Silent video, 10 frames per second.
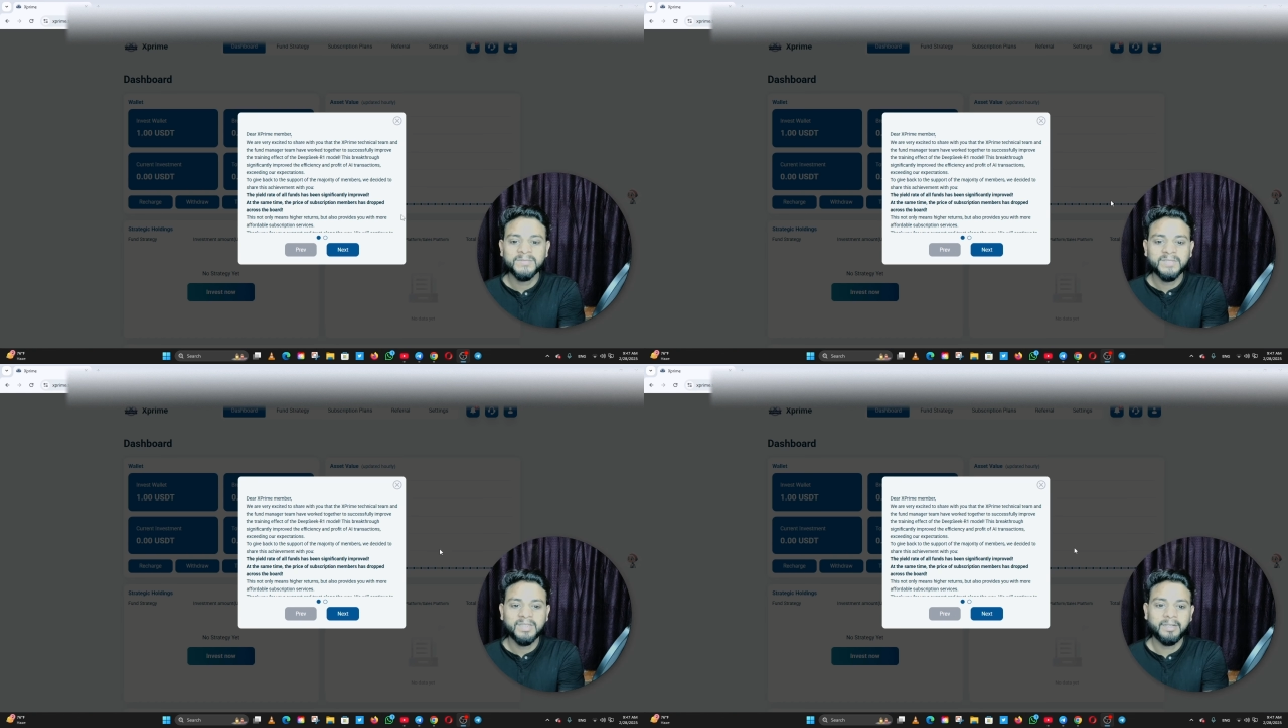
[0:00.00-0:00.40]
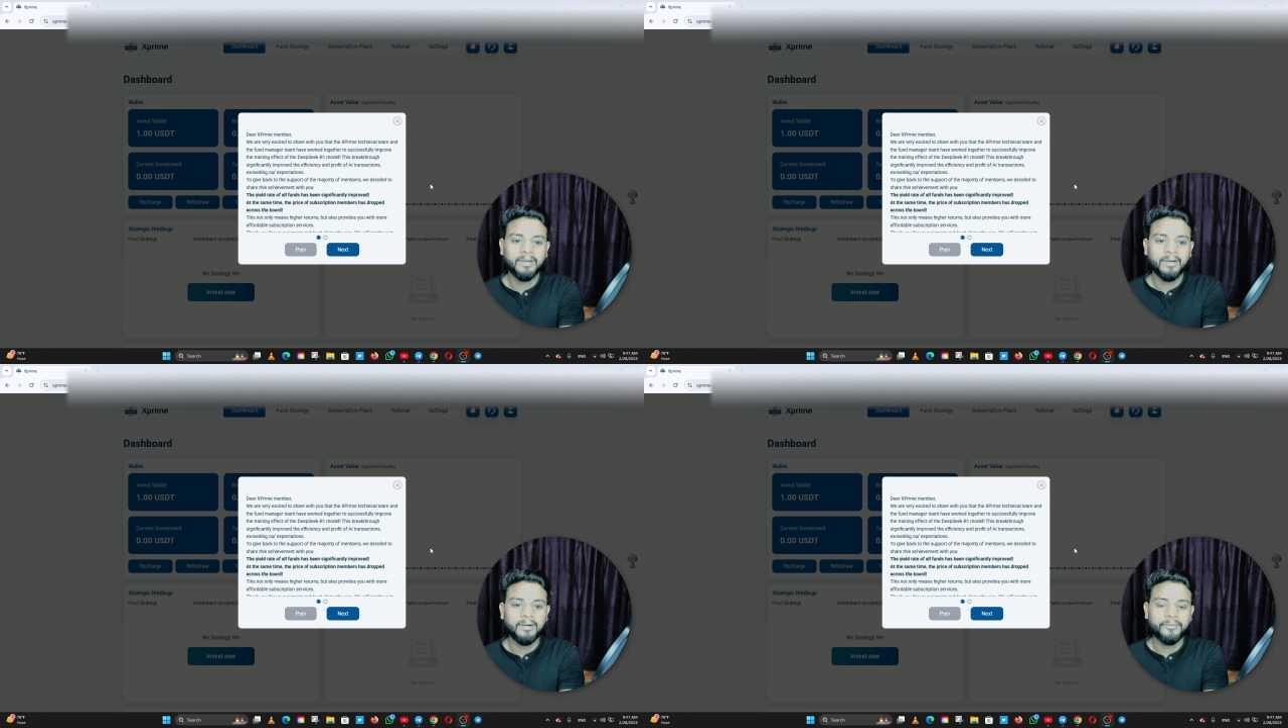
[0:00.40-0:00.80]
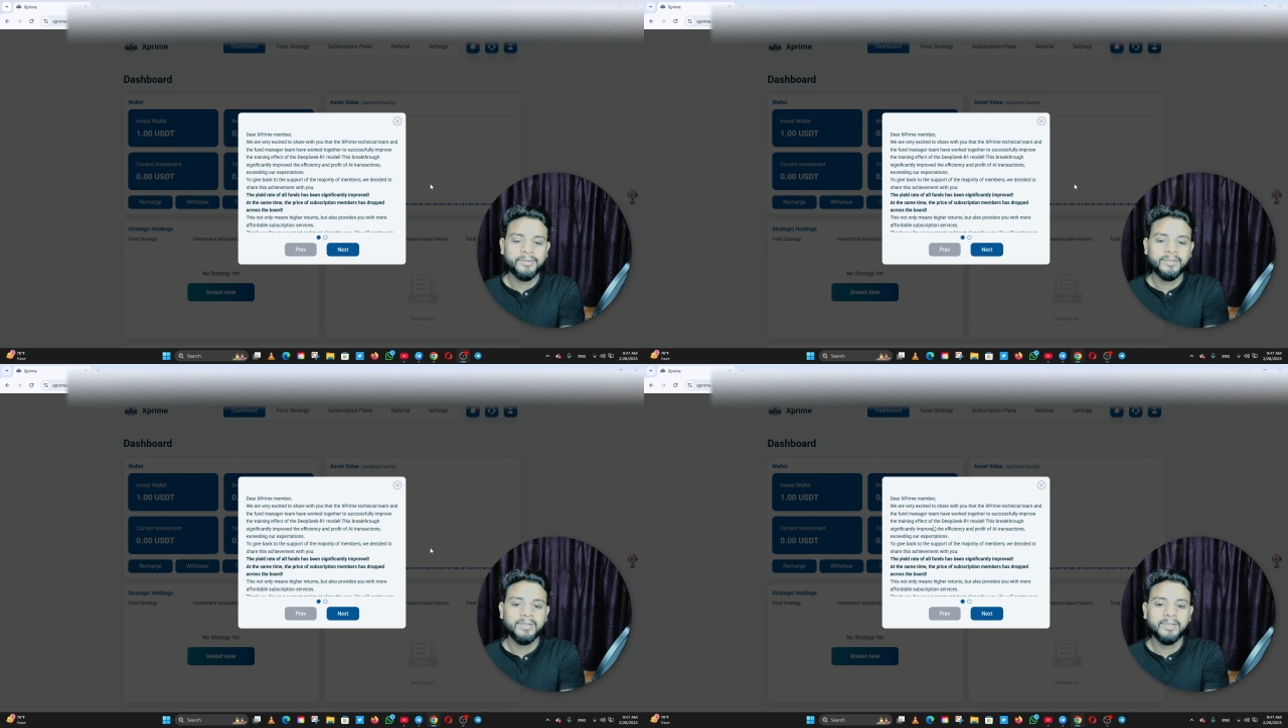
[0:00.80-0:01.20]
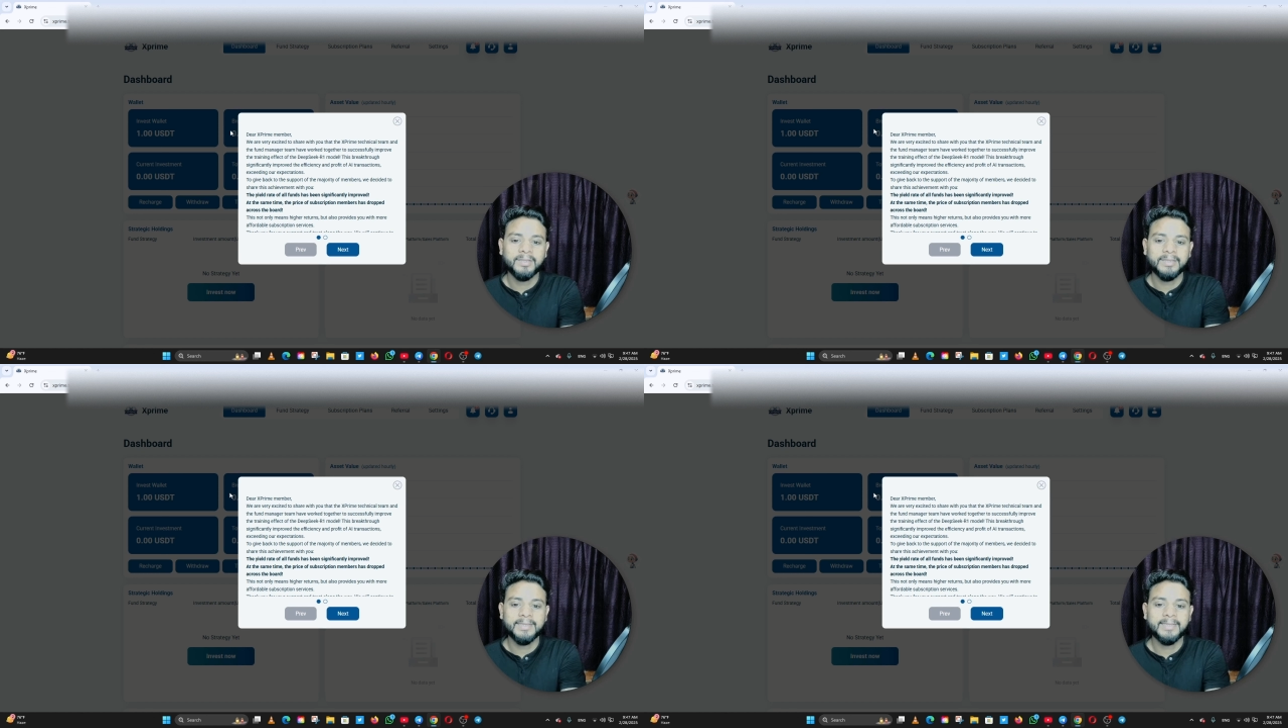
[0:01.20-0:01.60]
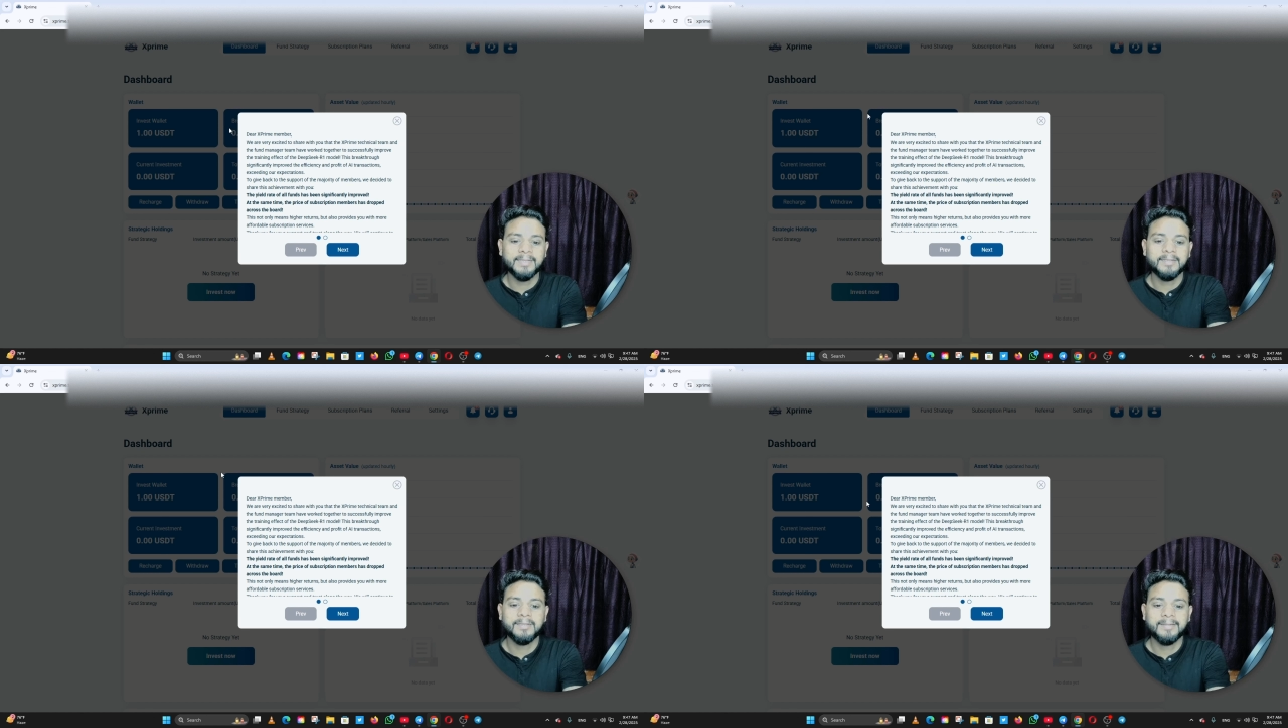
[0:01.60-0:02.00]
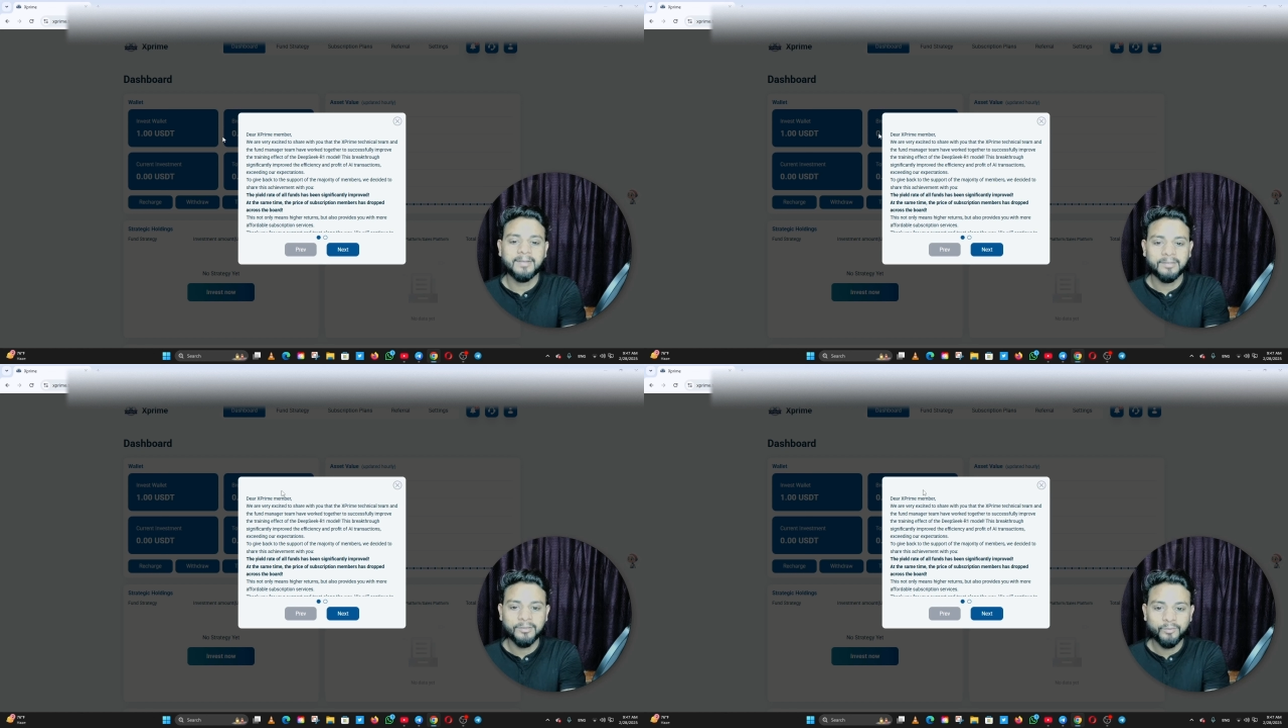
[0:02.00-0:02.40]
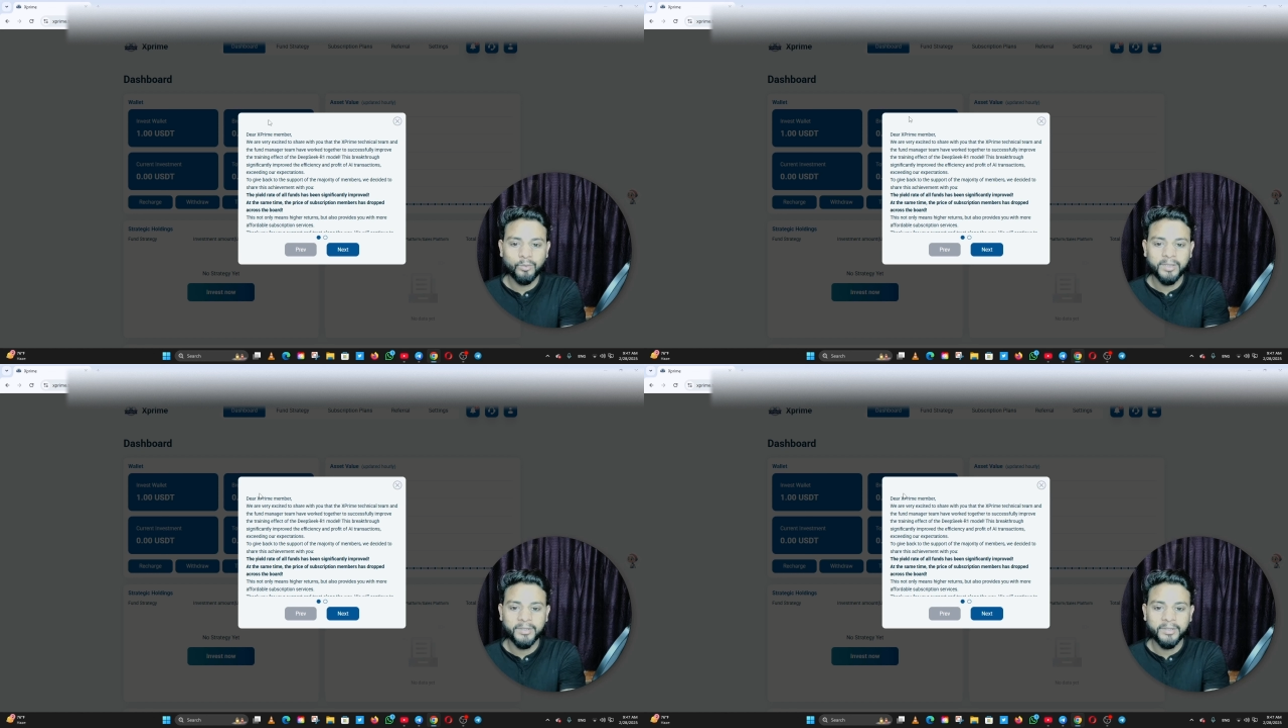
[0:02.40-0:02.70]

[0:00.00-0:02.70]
And after the registration successfully,